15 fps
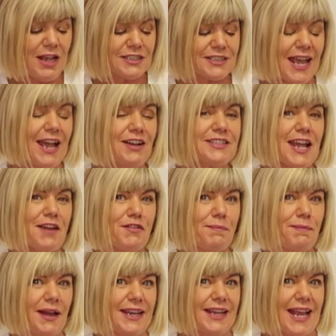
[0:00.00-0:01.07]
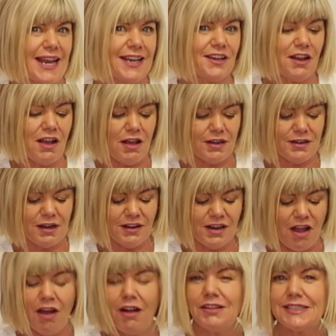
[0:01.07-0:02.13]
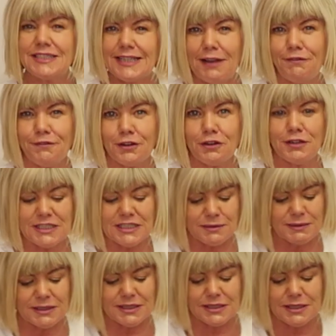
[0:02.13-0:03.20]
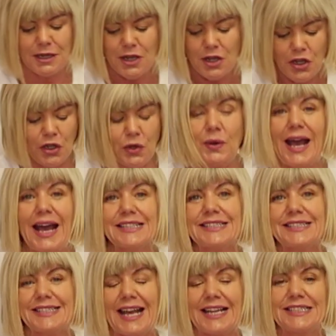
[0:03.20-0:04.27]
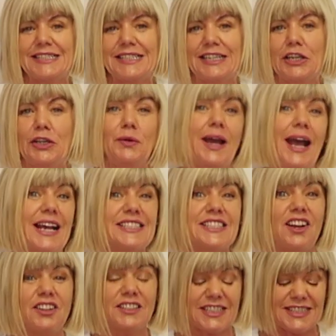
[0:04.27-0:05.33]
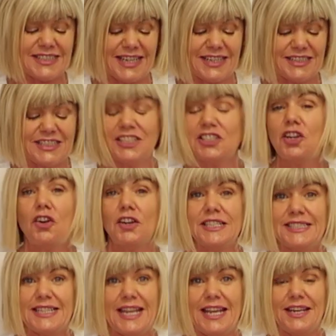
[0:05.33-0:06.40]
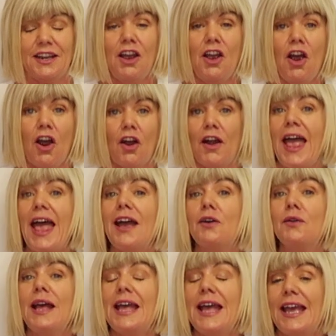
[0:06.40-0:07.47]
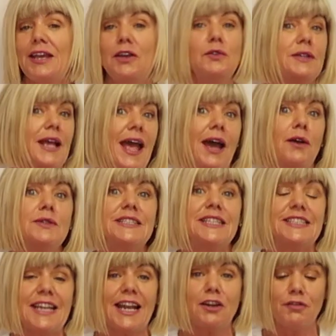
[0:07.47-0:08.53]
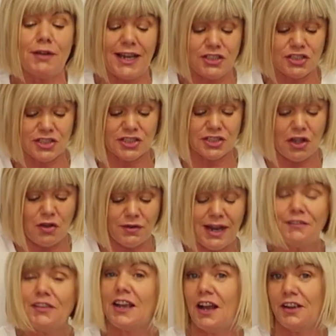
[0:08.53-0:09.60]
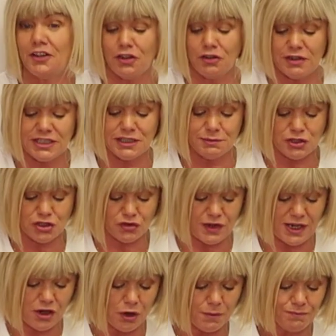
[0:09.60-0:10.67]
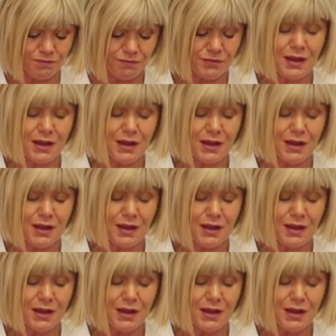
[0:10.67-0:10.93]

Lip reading: So how's everybody getting on? Are you all set for Christmas? Who has Santa? Who has all the Santa toys in? Or how is the decorations going? Have you got your Christmas tree up?